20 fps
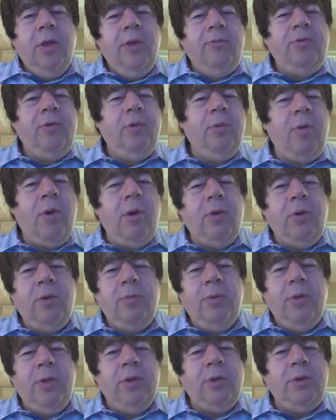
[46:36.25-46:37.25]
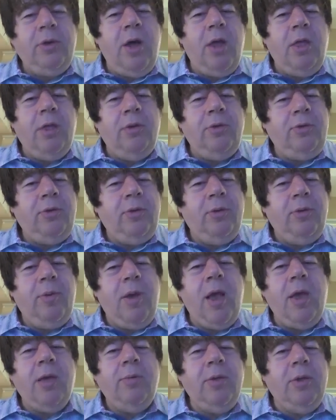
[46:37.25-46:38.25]
If you borrow $1 million to
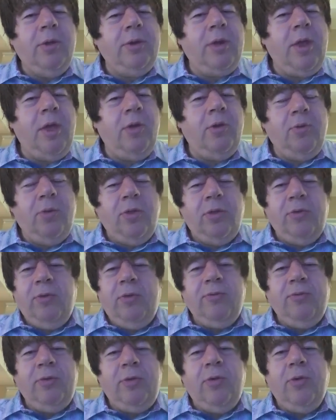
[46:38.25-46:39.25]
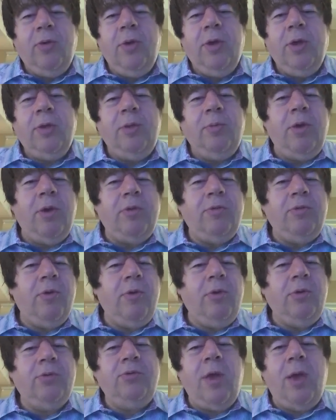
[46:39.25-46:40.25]
buy $1 million worth of inventory and the price of
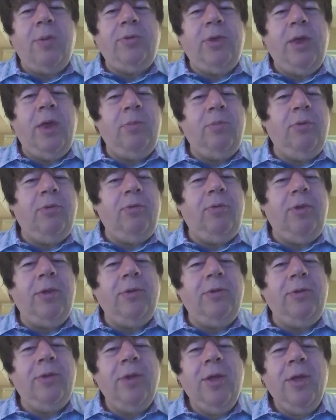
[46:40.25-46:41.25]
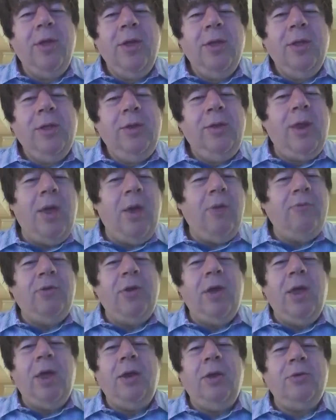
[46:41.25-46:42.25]
gold drops 10%, you now have
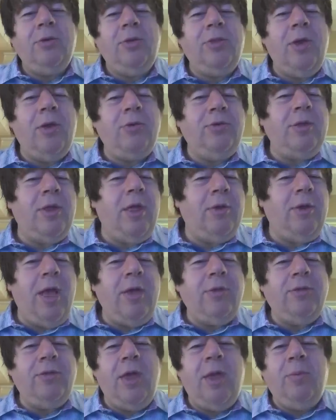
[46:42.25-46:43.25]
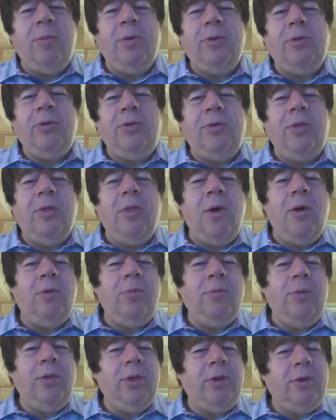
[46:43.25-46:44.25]
a $900,000 asset, but you still owe
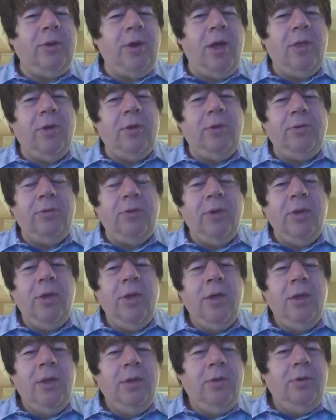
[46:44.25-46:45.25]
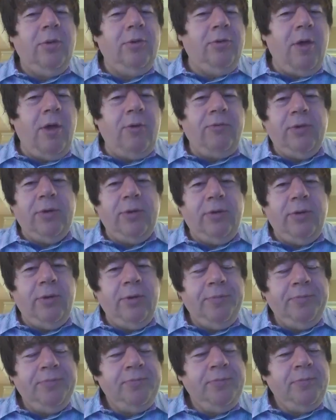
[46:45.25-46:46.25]
$1 million. You're insolvent.
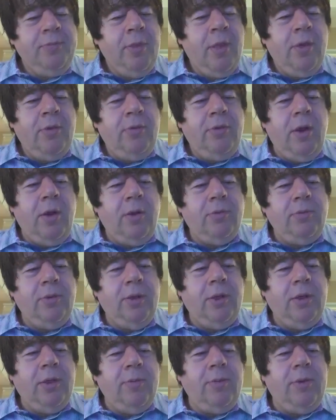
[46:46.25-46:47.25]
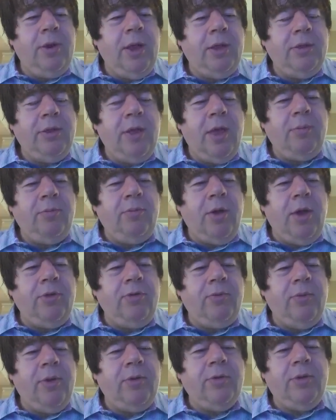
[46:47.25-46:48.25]
So we eliminate that
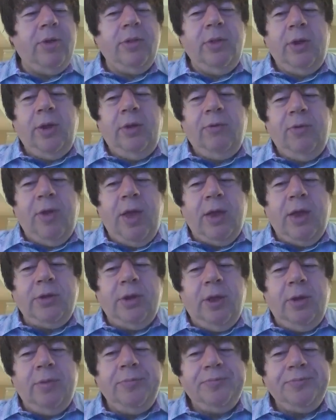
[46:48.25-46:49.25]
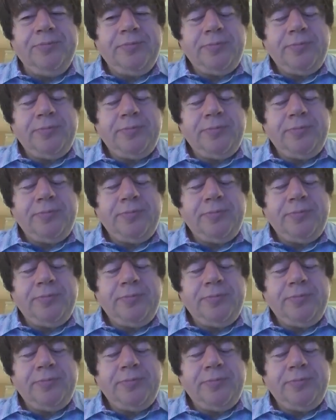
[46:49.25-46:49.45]
price risk and the need for hedging.